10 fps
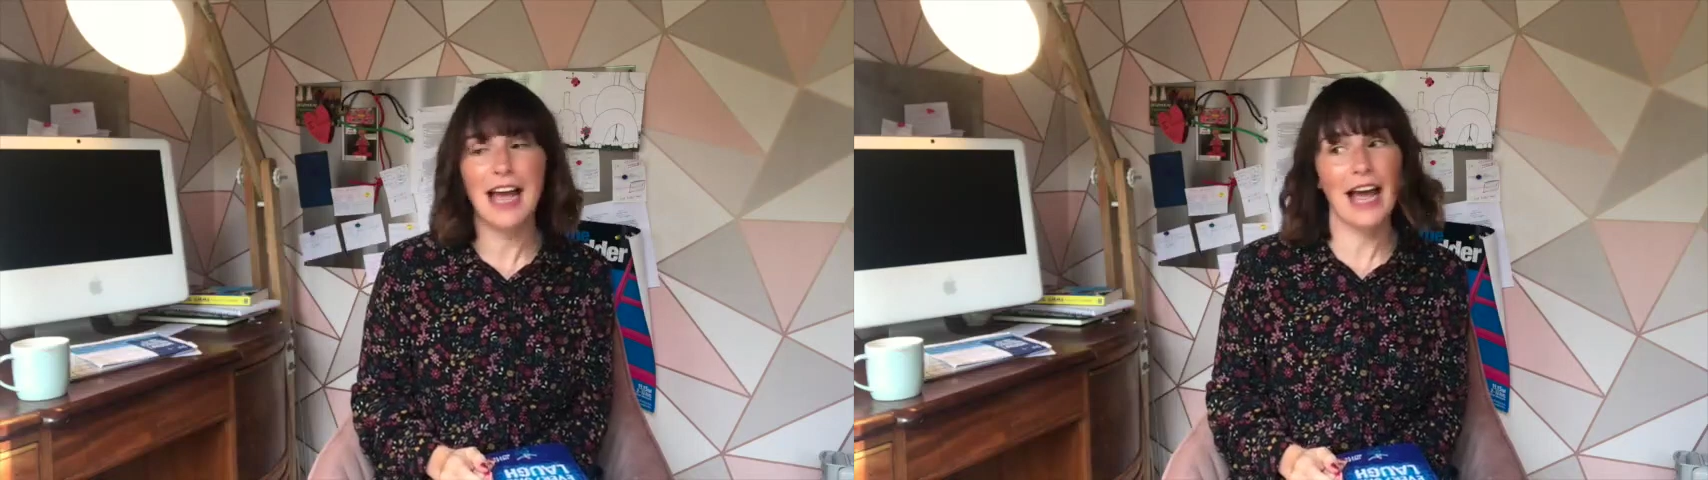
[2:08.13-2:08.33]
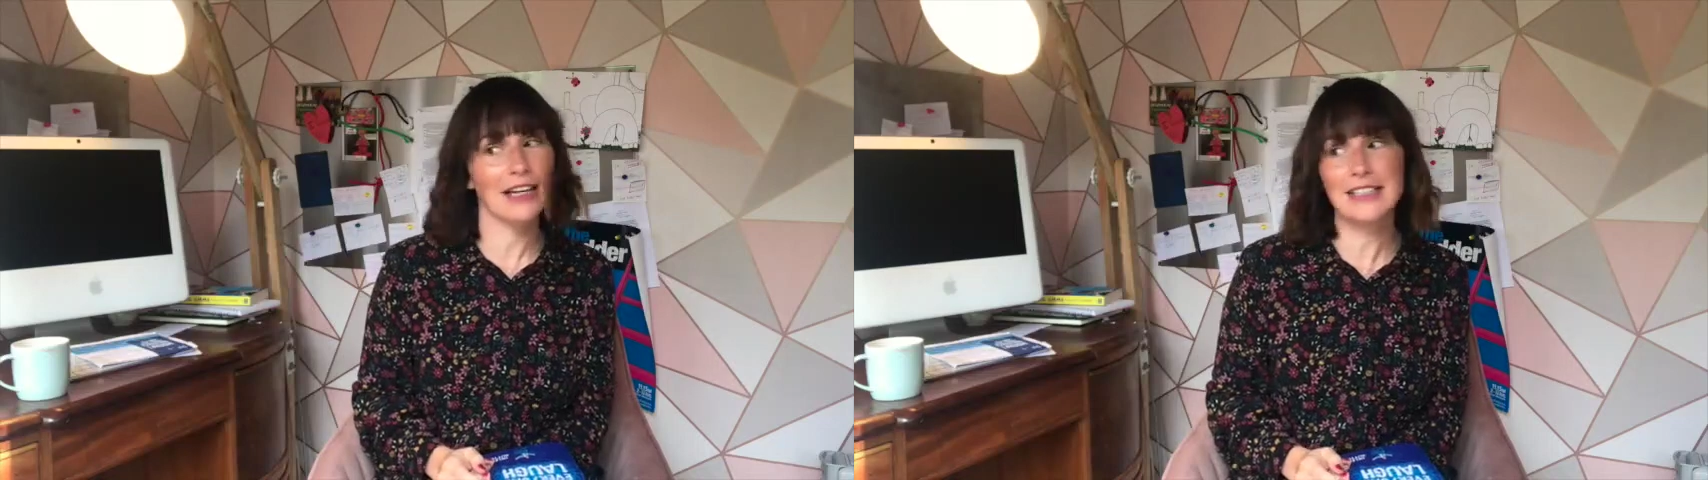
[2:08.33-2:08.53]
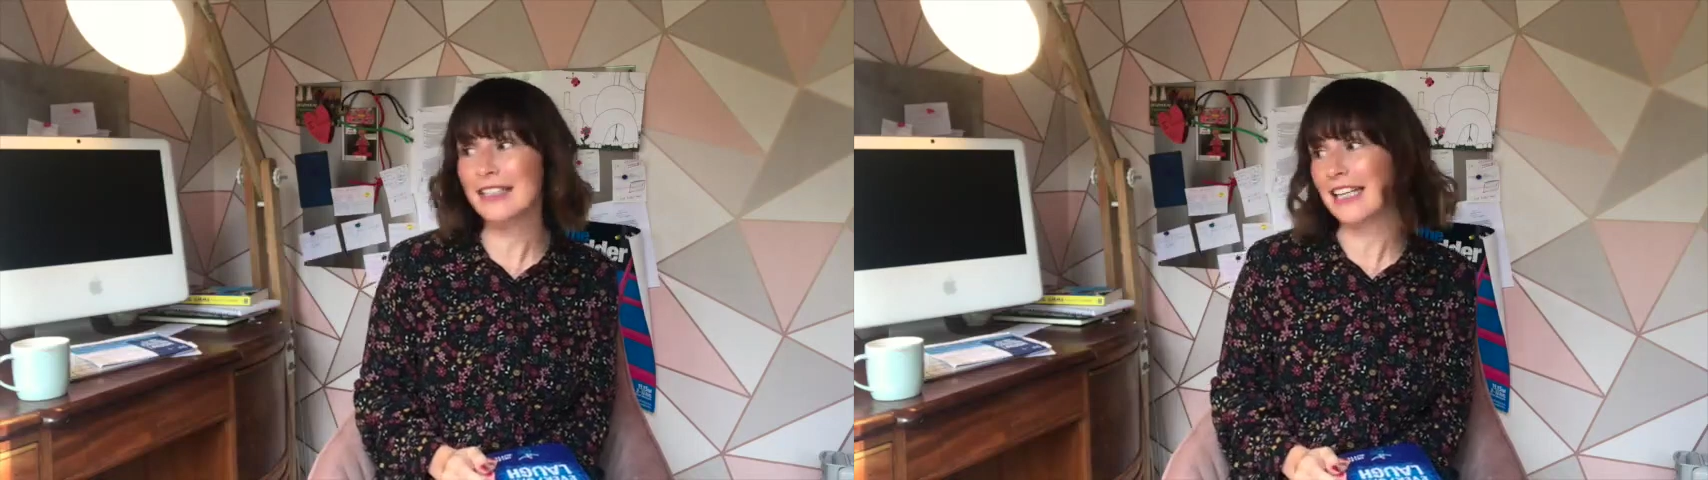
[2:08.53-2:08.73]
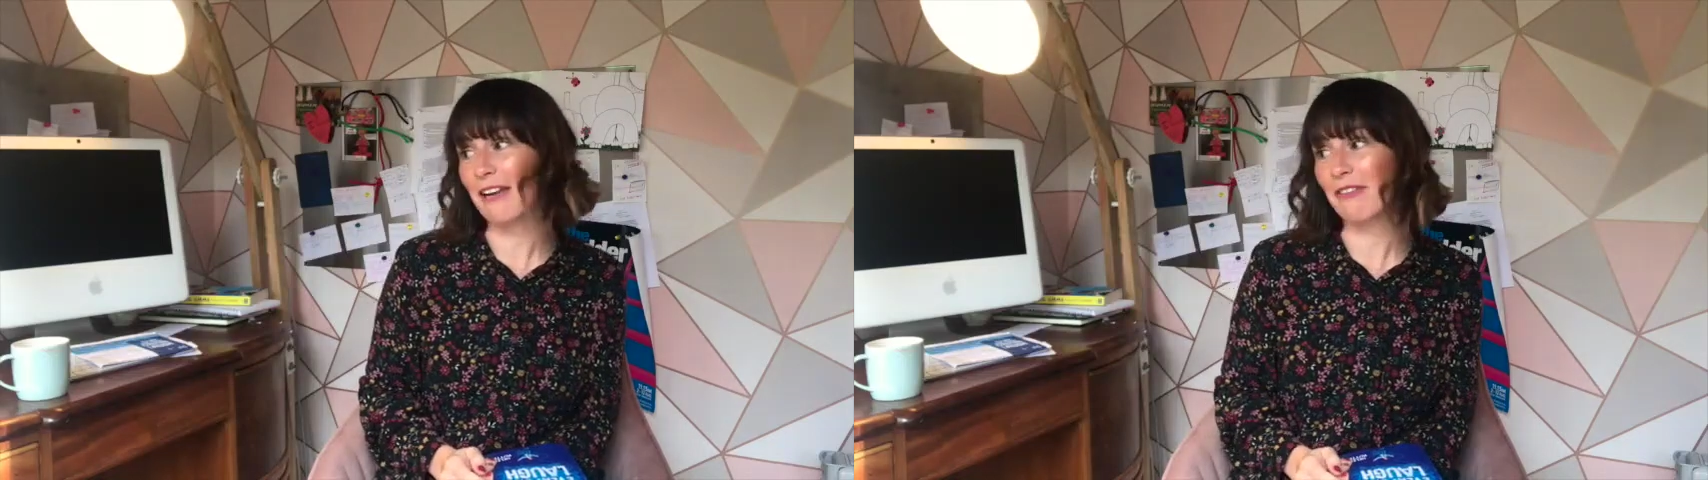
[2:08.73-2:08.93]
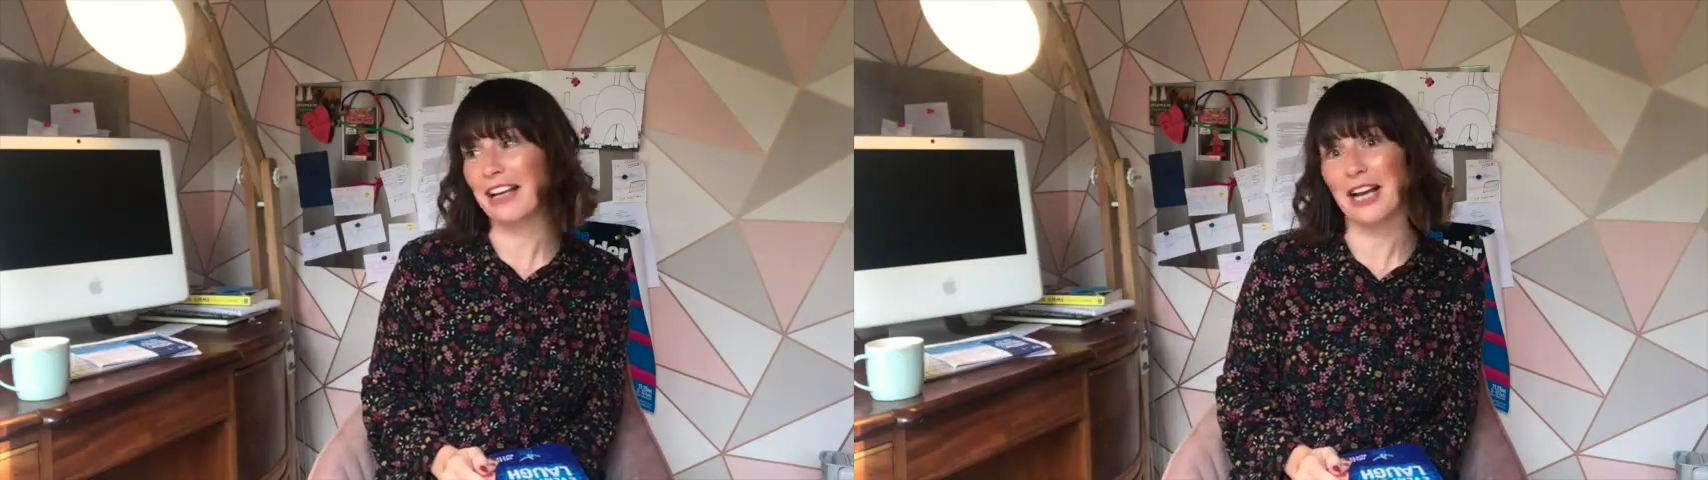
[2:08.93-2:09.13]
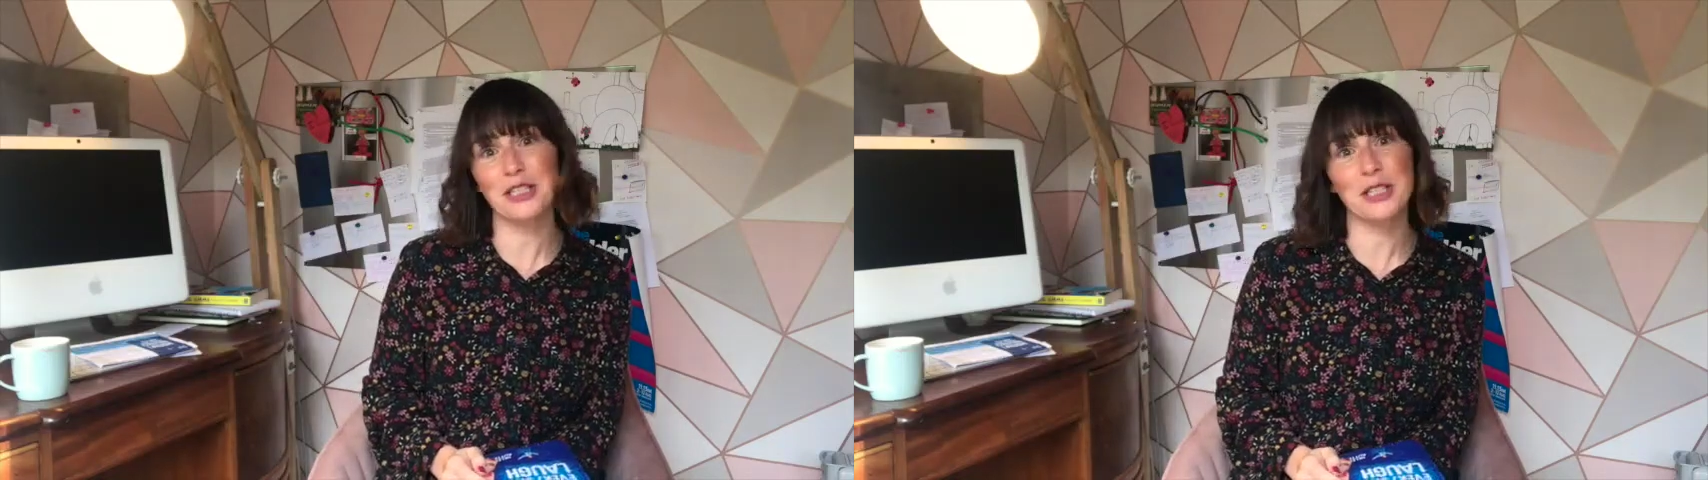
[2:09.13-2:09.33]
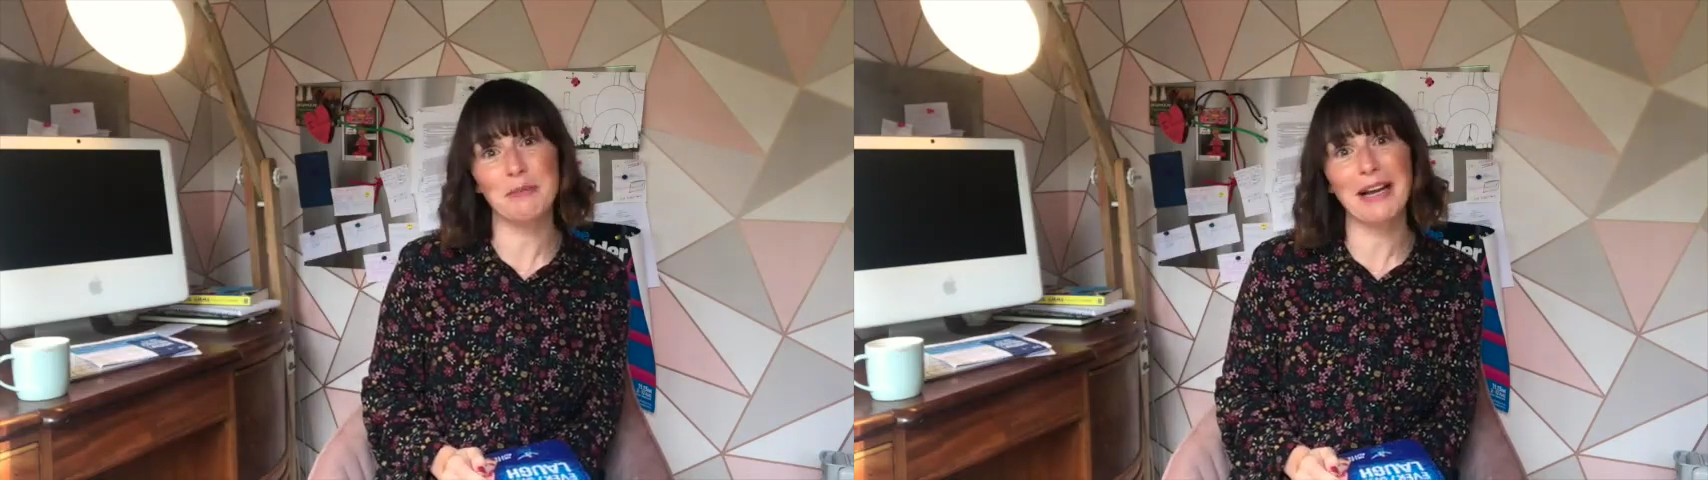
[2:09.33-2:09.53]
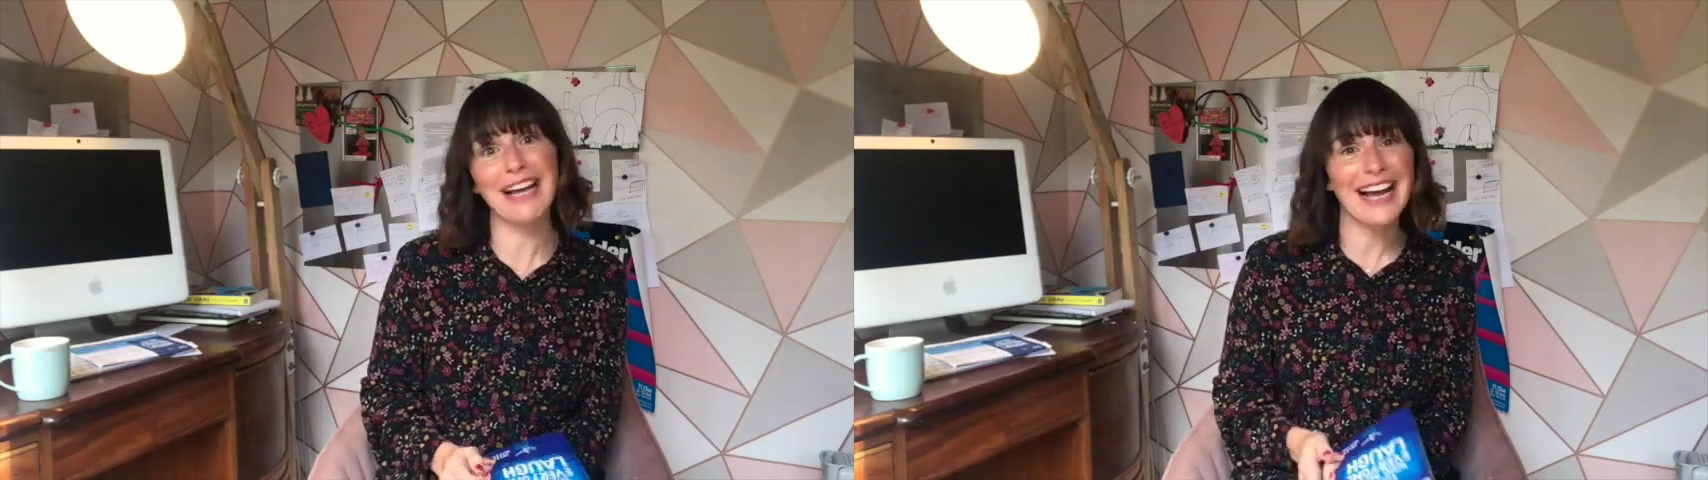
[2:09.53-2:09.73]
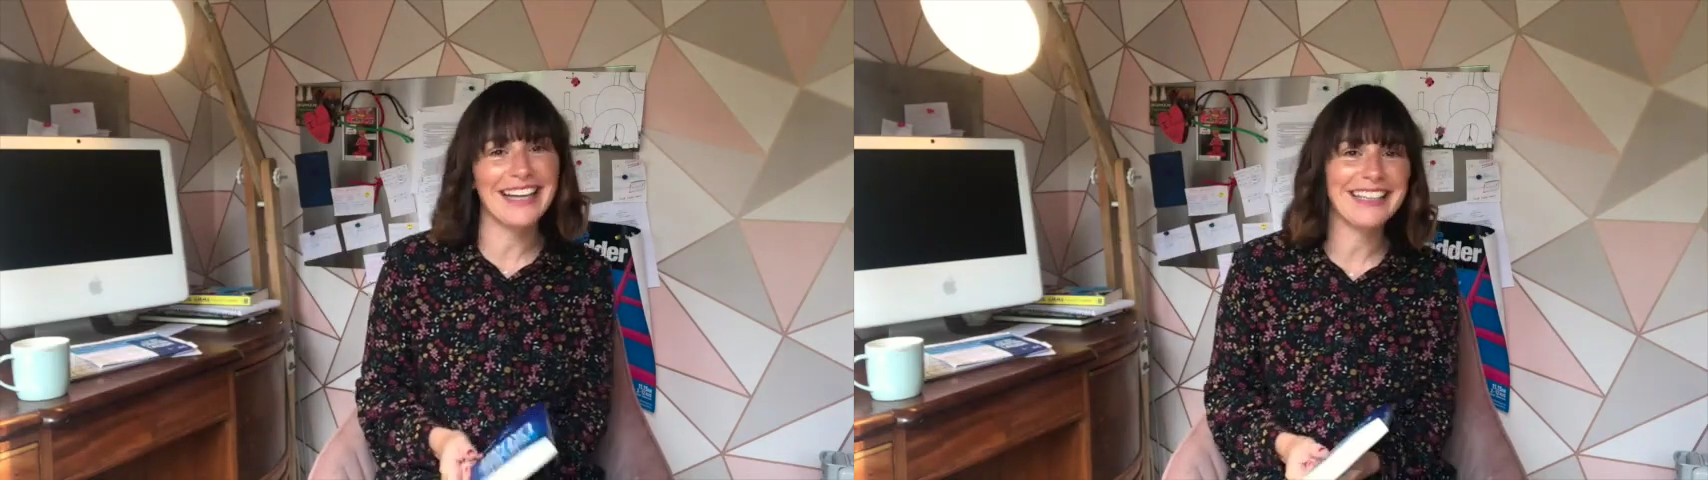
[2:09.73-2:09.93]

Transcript: and see if it catches my eye.